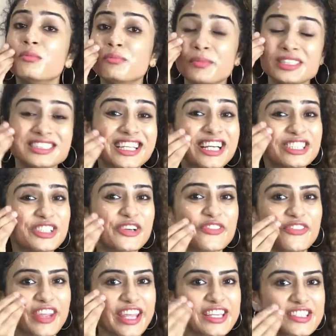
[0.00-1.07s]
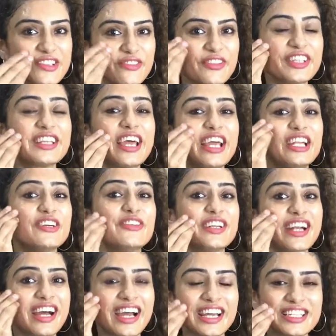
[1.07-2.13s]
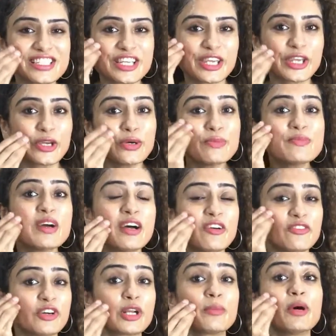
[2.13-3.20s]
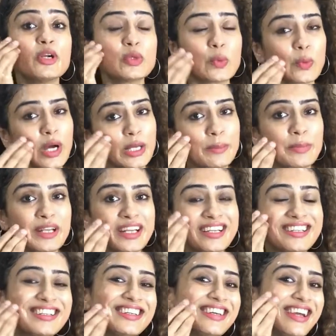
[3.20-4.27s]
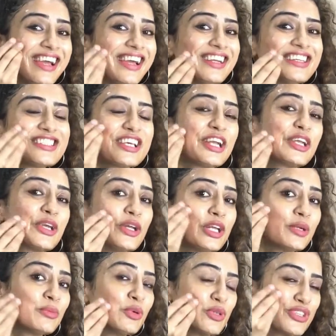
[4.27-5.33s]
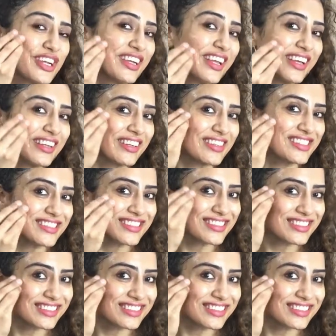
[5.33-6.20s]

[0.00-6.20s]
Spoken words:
Massage your face with aloe vera ice cube for about 1 minute in a circular motion like this.